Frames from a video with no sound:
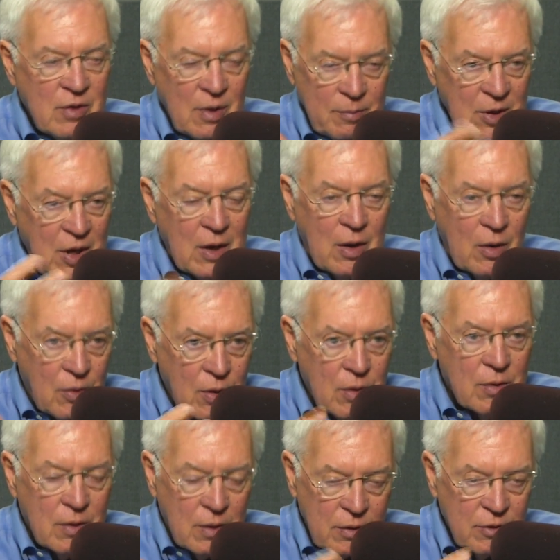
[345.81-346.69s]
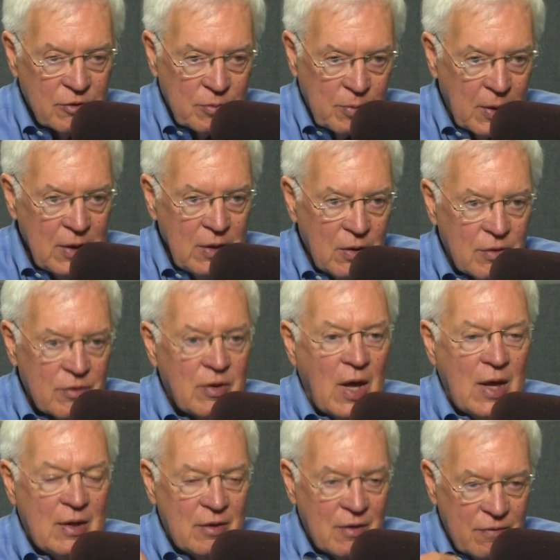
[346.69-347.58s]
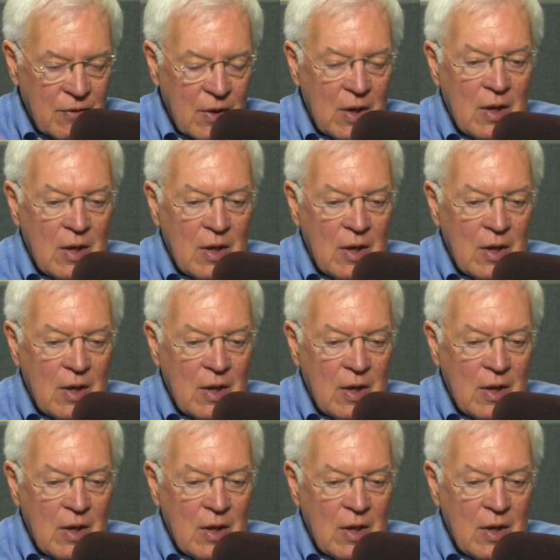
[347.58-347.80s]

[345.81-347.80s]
I mean, I heard her explain all the,